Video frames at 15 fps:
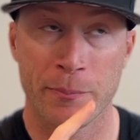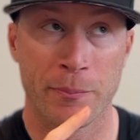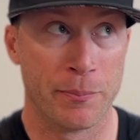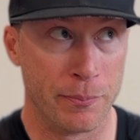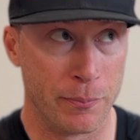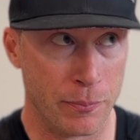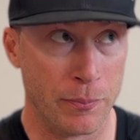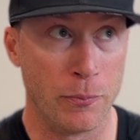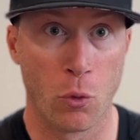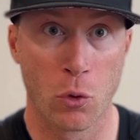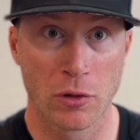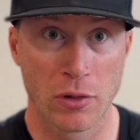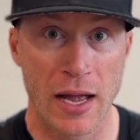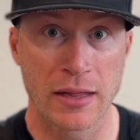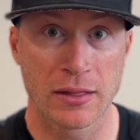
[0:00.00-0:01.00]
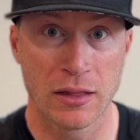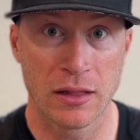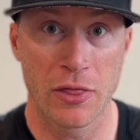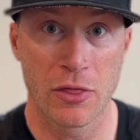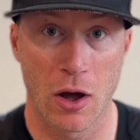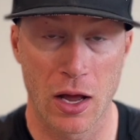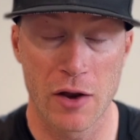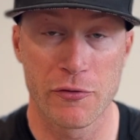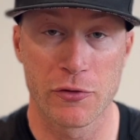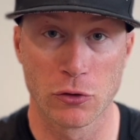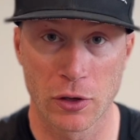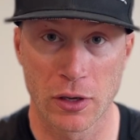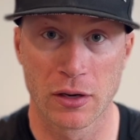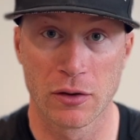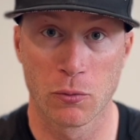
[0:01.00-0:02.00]
more likely than not, if you're
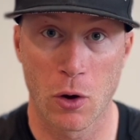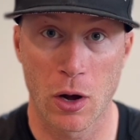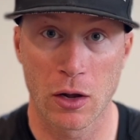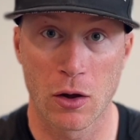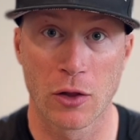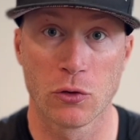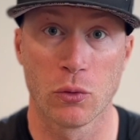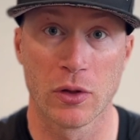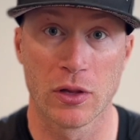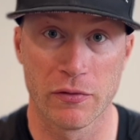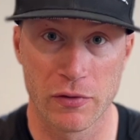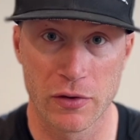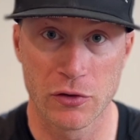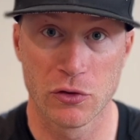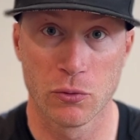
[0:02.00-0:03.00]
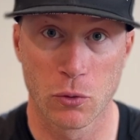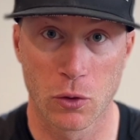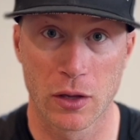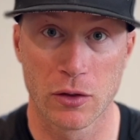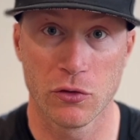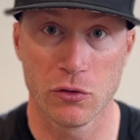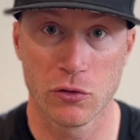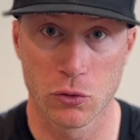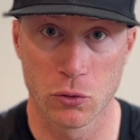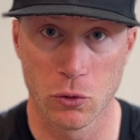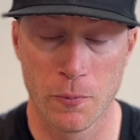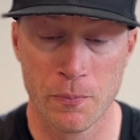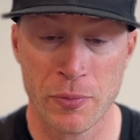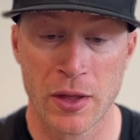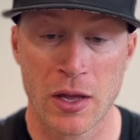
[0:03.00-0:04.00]
looking to walk onto a Division I
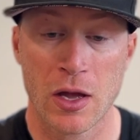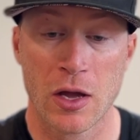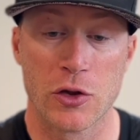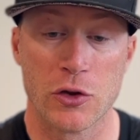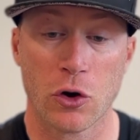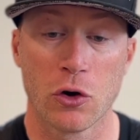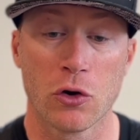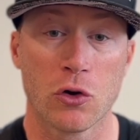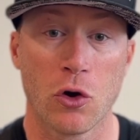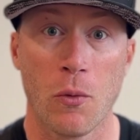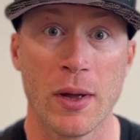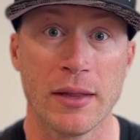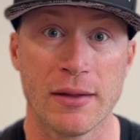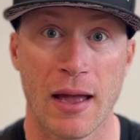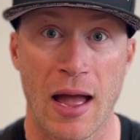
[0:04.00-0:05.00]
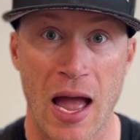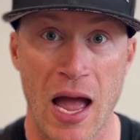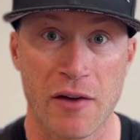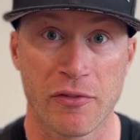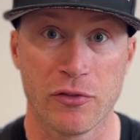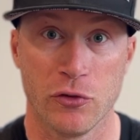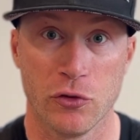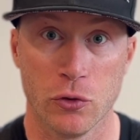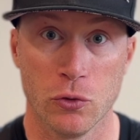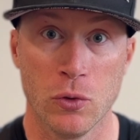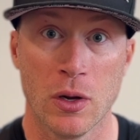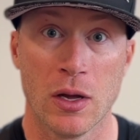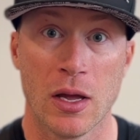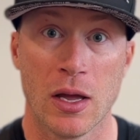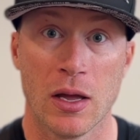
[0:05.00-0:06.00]
school, you're going to have to
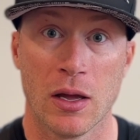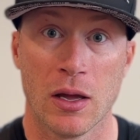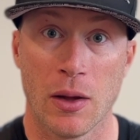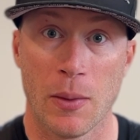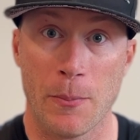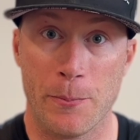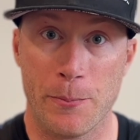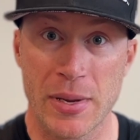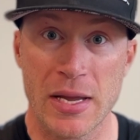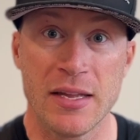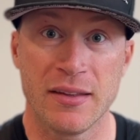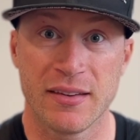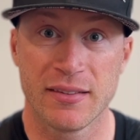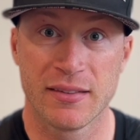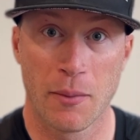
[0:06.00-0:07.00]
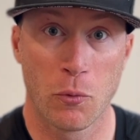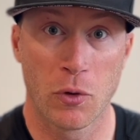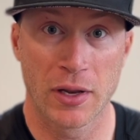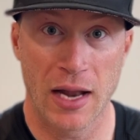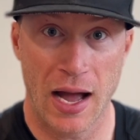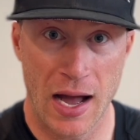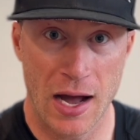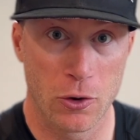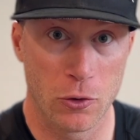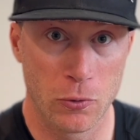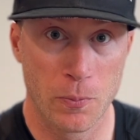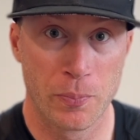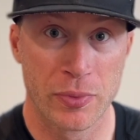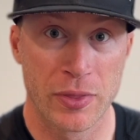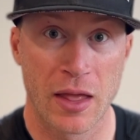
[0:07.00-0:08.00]
beat someone
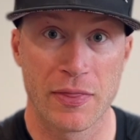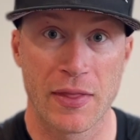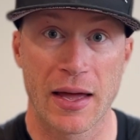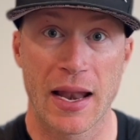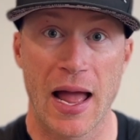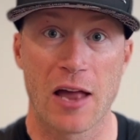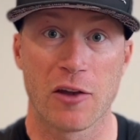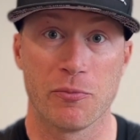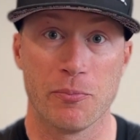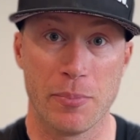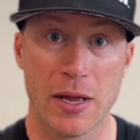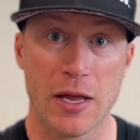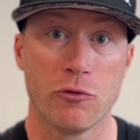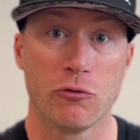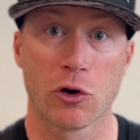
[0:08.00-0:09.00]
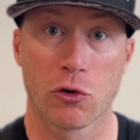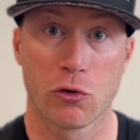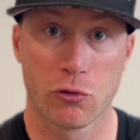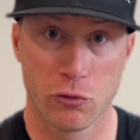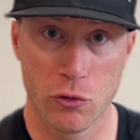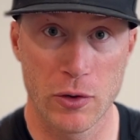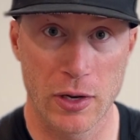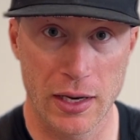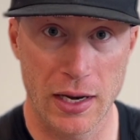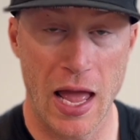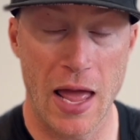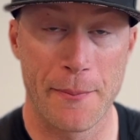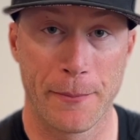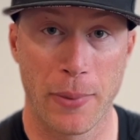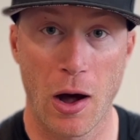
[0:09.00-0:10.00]
out that has been recruited
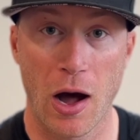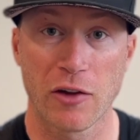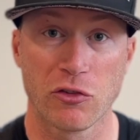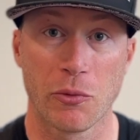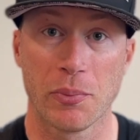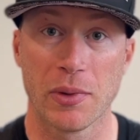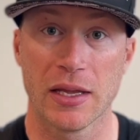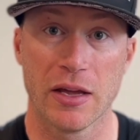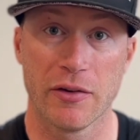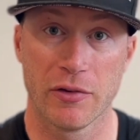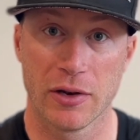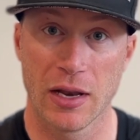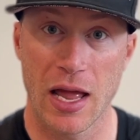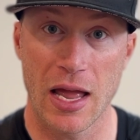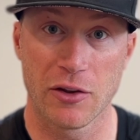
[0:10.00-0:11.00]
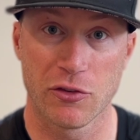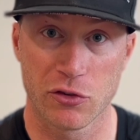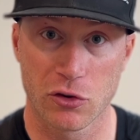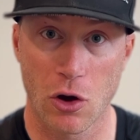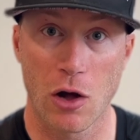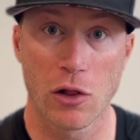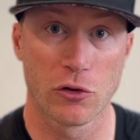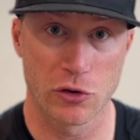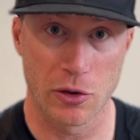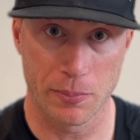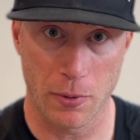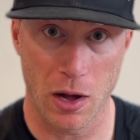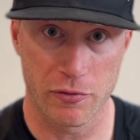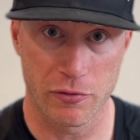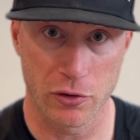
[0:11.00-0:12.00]
and possibly given a scholarship
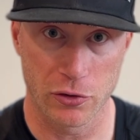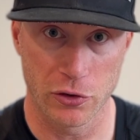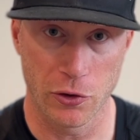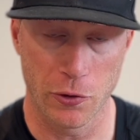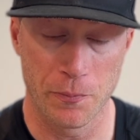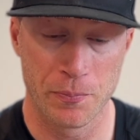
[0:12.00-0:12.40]
offer to.